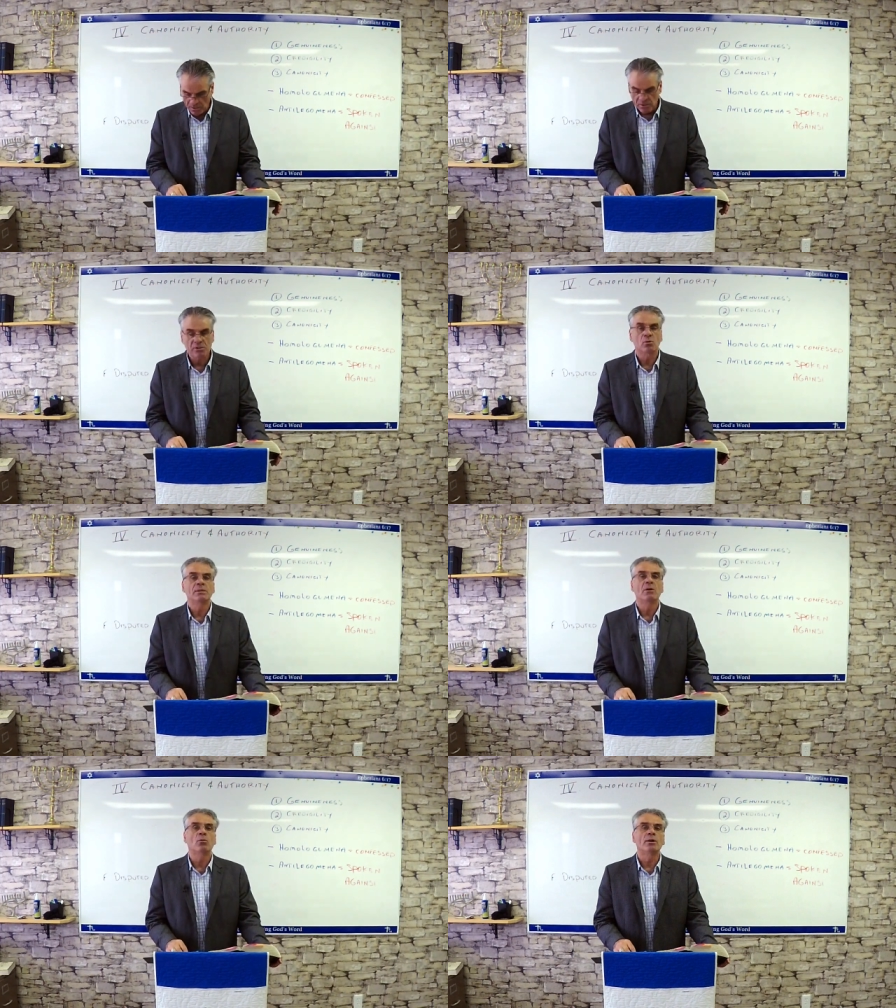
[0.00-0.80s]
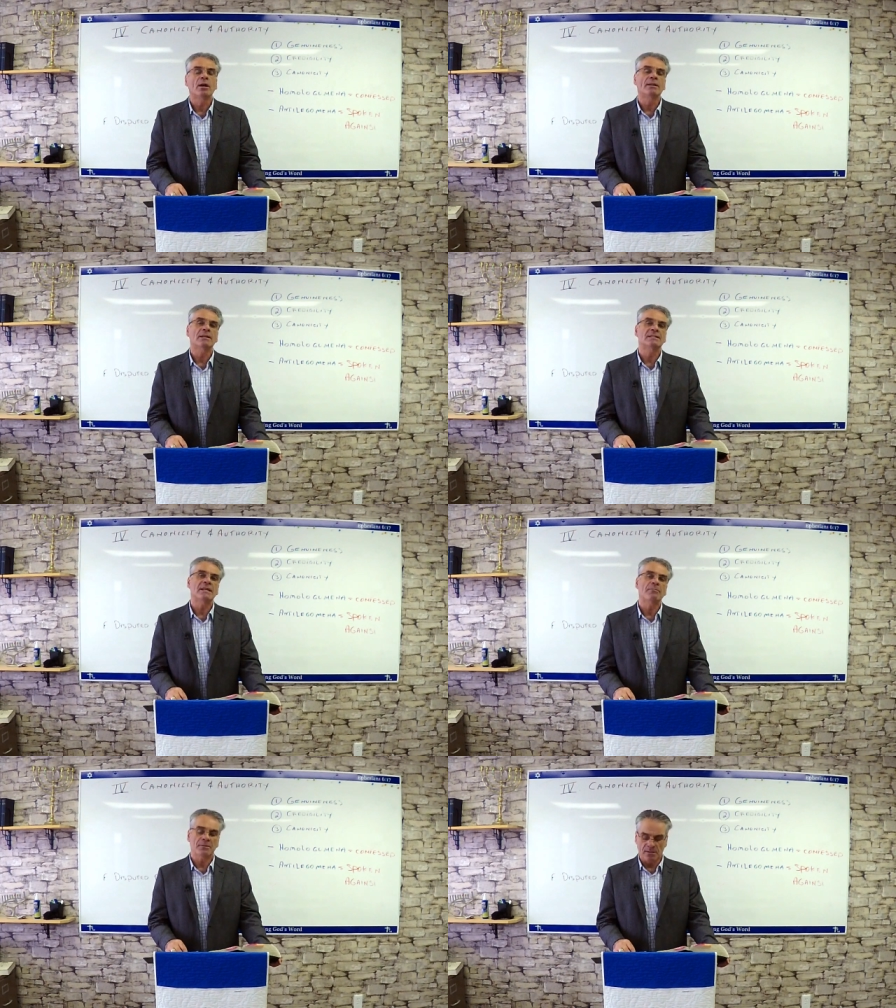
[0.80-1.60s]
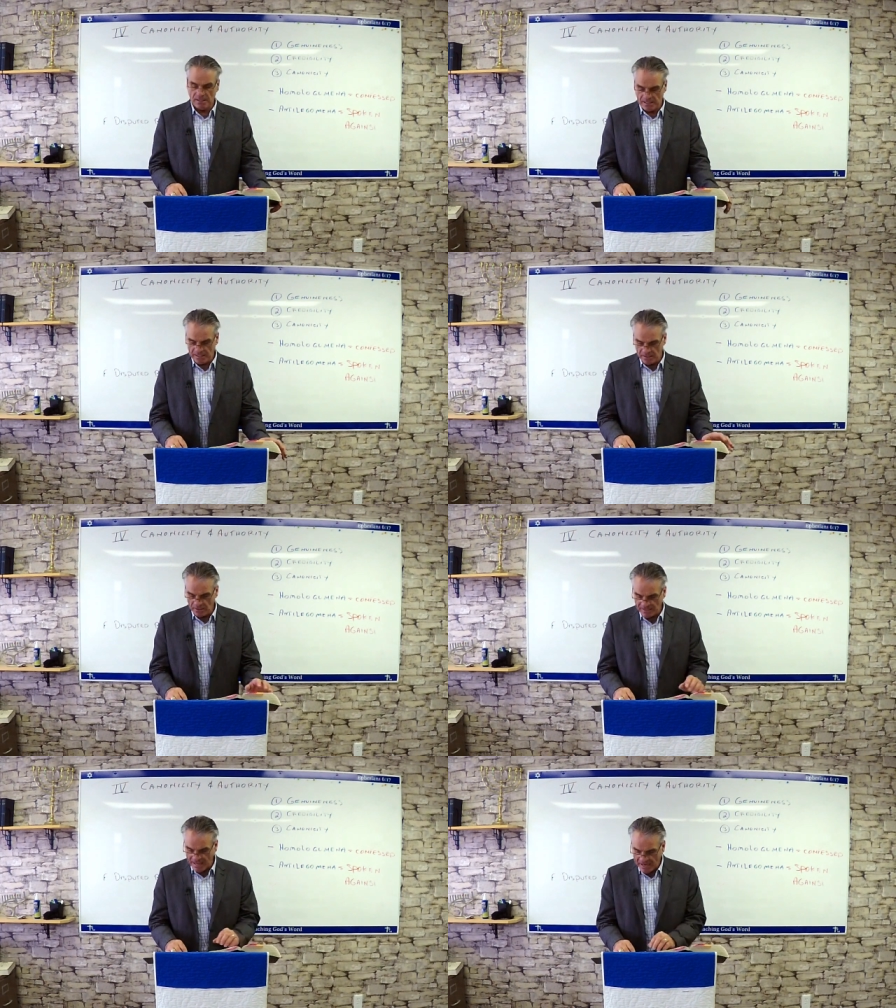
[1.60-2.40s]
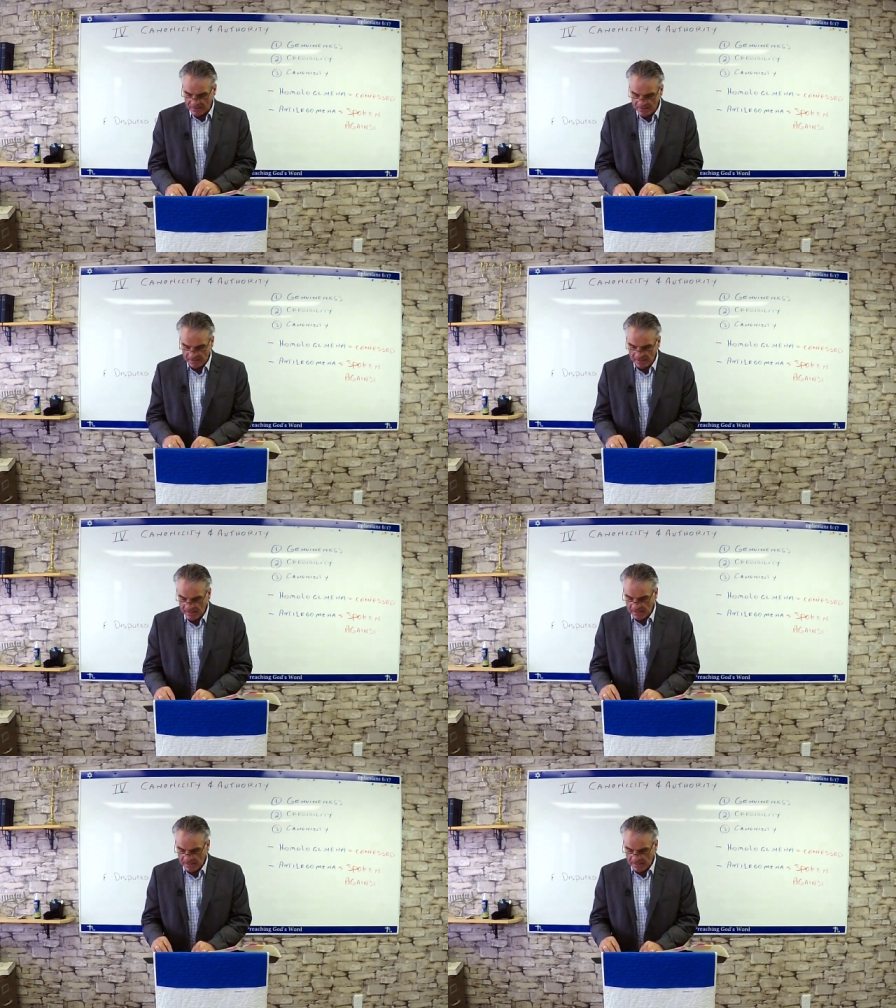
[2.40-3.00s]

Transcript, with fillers: So they were not accepted in the canon